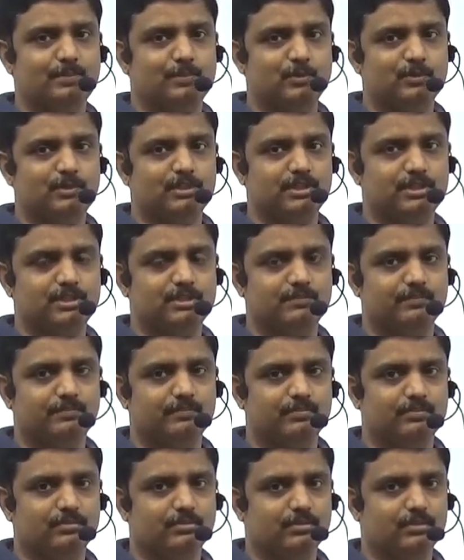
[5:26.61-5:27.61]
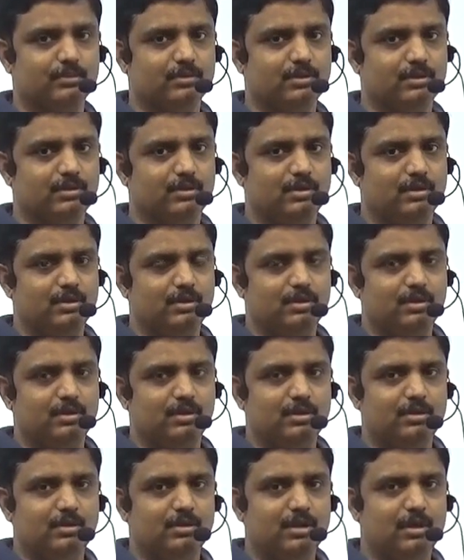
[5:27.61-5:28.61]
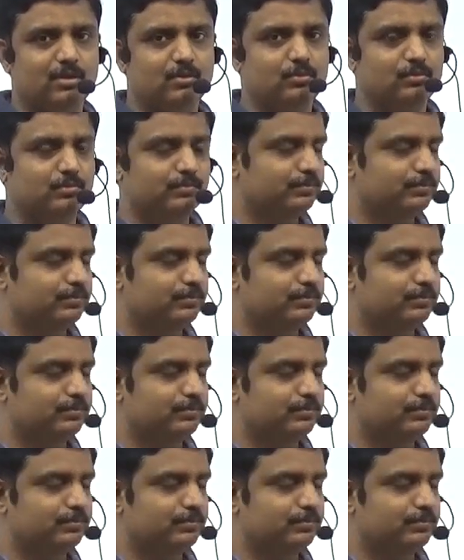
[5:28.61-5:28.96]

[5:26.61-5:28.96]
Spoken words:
position. Now